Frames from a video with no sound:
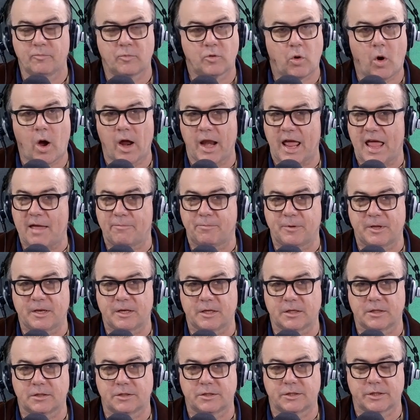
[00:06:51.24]
quite
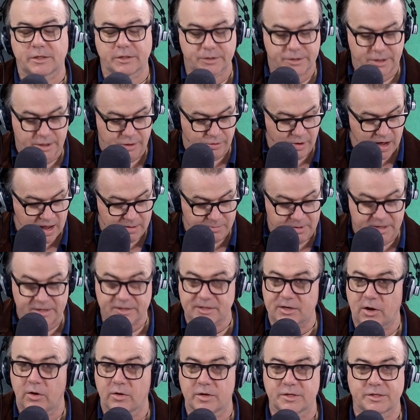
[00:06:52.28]
happy to grab it as
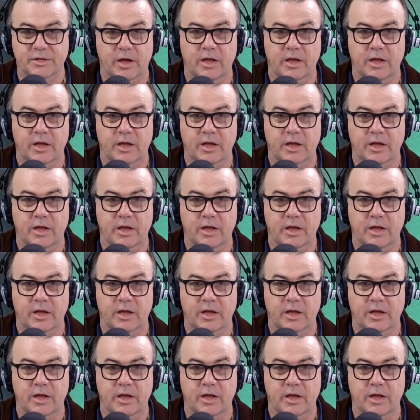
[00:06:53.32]
long as